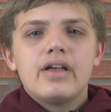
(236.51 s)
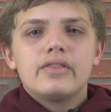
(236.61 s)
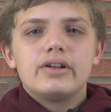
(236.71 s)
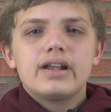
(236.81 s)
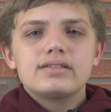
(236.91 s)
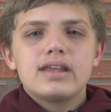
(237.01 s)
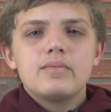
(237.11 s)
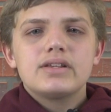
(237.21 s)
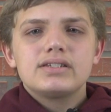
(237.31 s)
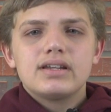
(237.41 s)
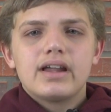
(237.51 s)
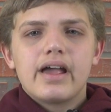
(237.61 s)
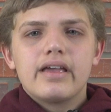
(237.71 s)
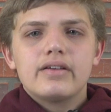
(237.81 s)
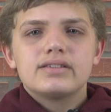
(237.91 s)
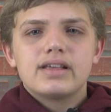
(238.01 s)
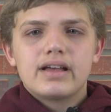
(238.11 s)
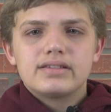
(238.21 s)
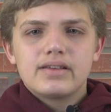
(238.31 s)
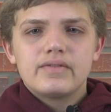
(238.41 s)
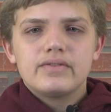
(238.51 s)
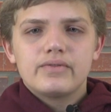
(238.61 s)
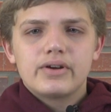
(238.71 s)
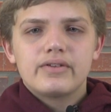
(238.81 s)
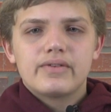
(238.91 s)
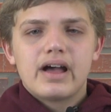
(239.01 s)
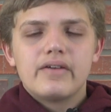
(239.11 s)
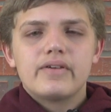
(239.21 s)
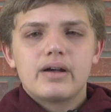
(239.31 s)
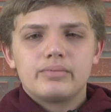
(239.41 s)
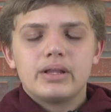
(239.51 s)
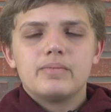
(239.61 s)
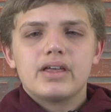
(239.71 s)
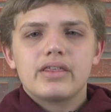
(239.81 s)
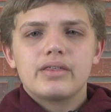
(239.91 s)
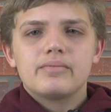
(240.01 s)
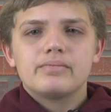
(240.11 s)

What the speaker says: Their next game is tonight at 7:45 at Plymouth.